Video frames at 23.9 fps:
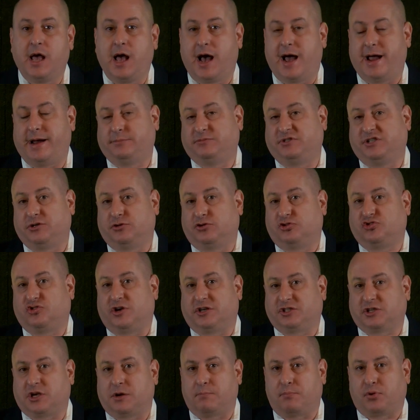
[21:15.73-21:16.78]
I am Zero
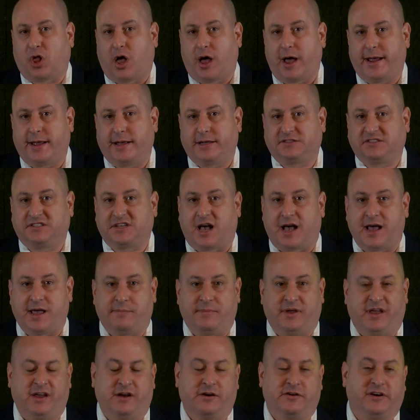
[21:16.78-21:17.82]
Trust compliant. I
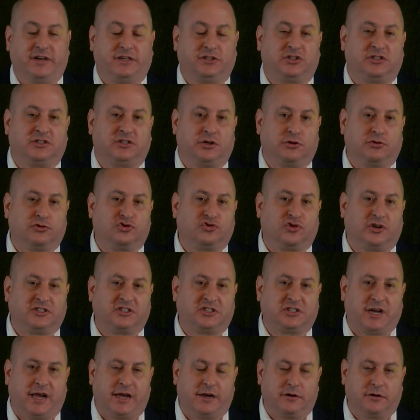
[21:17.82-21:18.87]
am adhering to Zero Trust
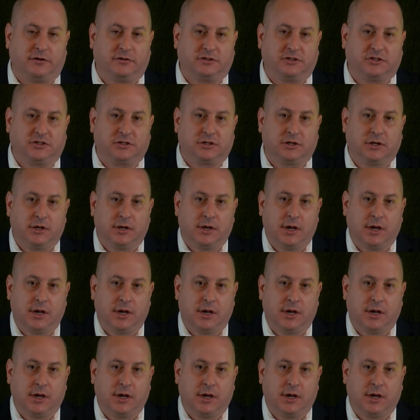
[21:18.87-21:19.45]
standards.